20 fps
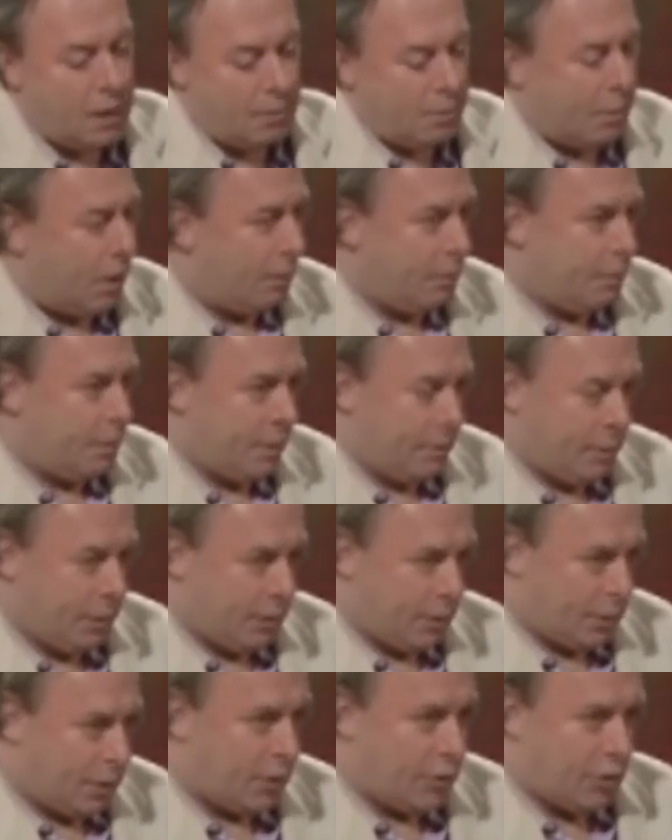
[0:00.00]
by people in
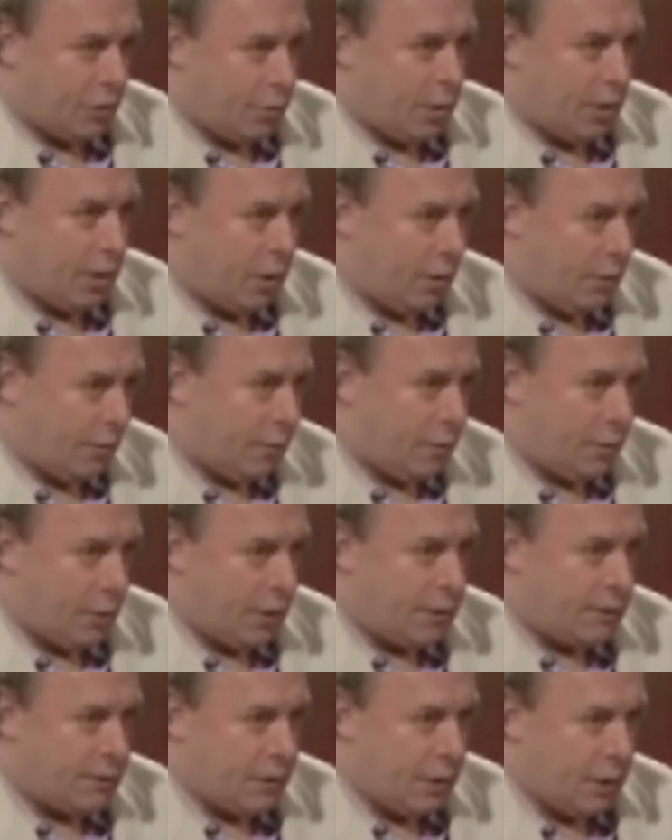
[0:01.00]
the country where I live, in the
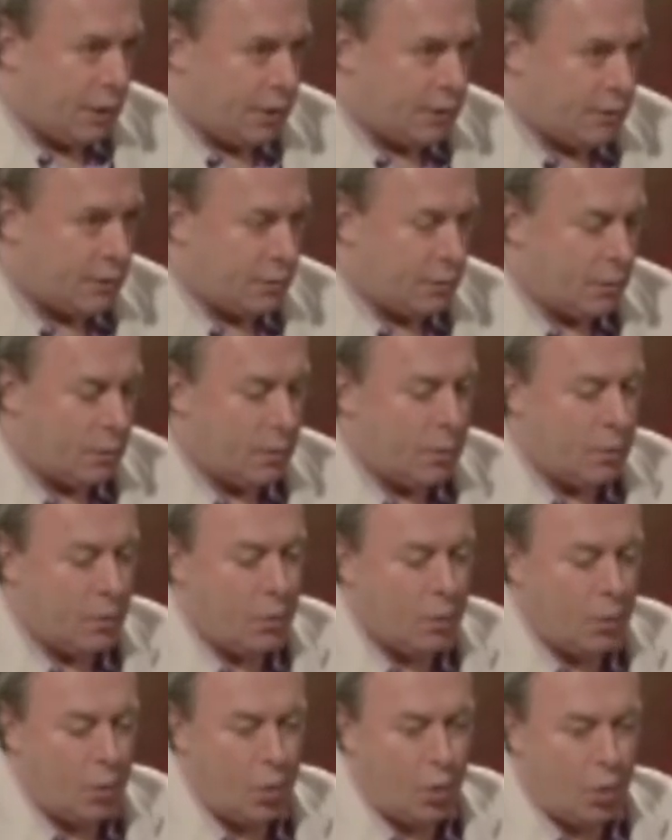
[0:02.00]
United States,
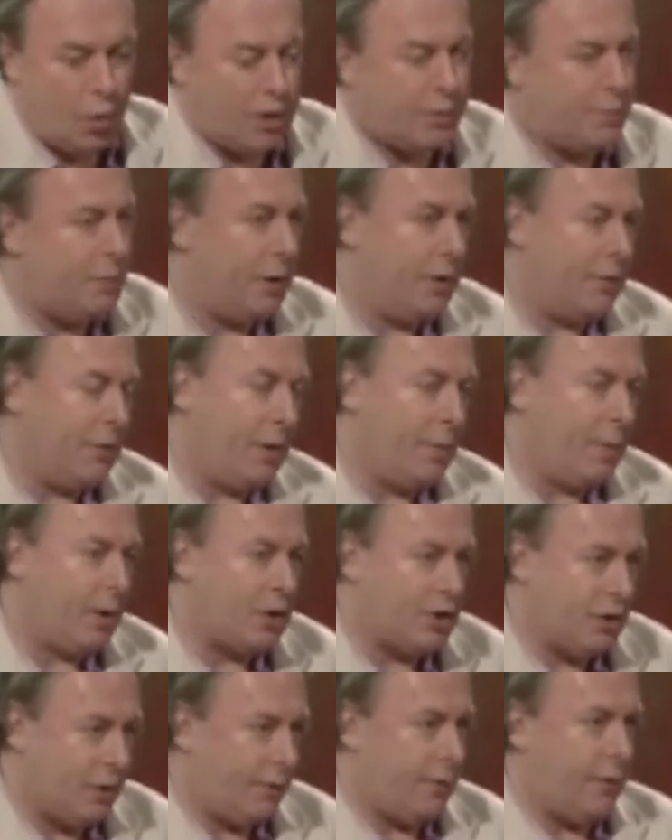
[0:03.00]
or it's being very
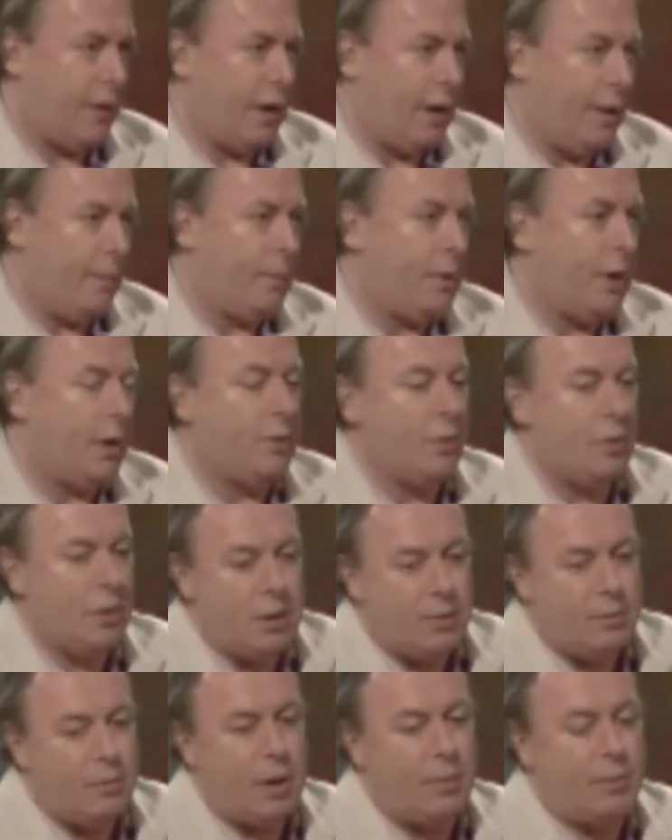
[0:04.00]
much defamed, I thought
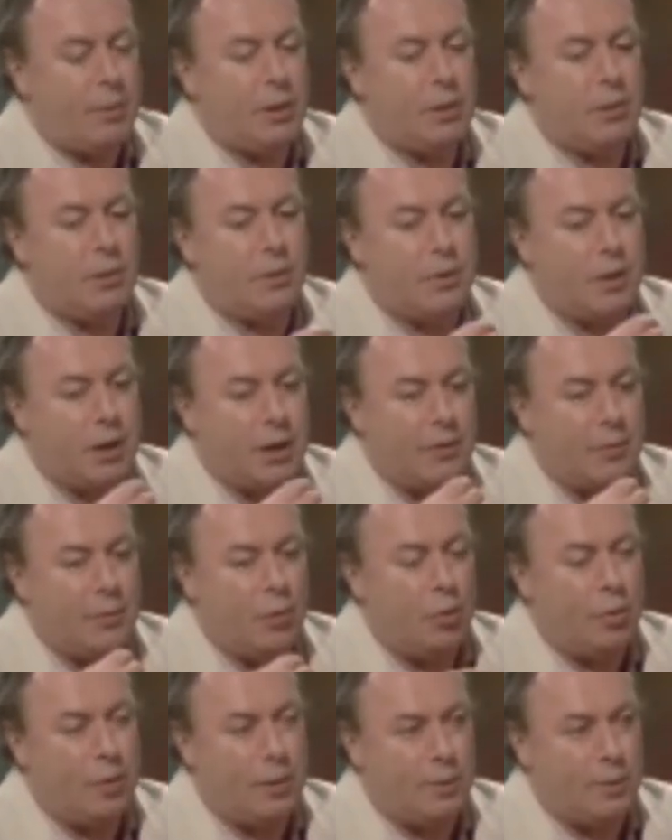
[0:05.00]
it might be a good thing if
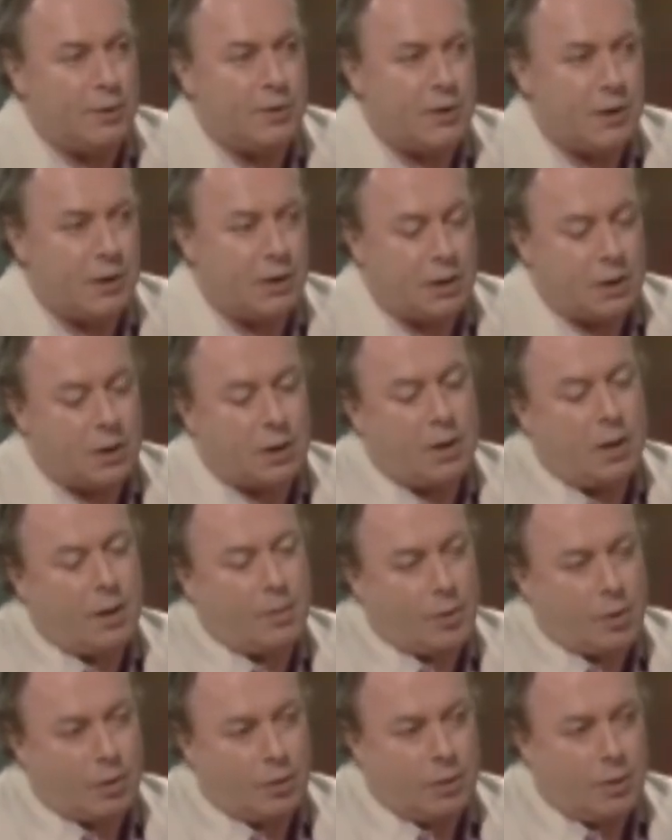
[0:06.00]
more people said, come
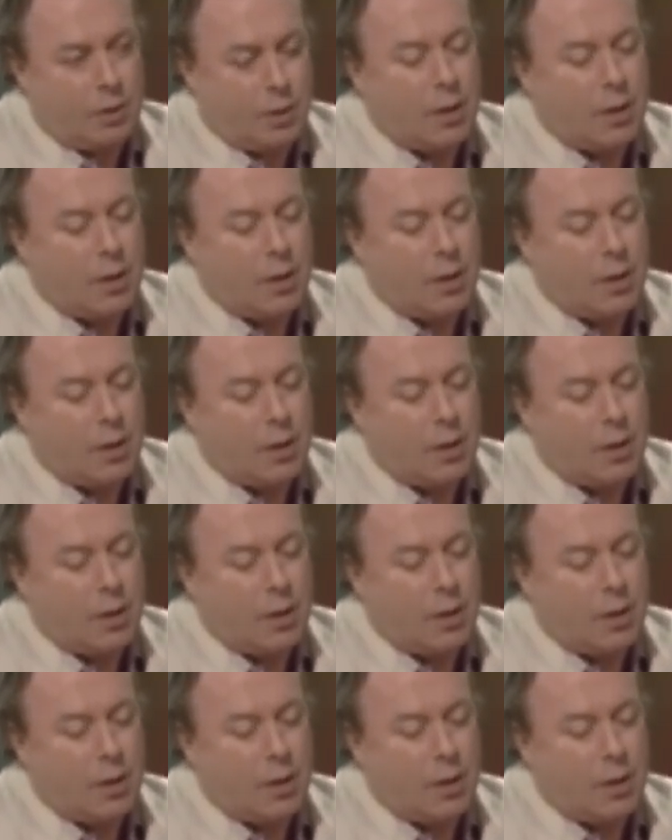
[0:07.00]
on,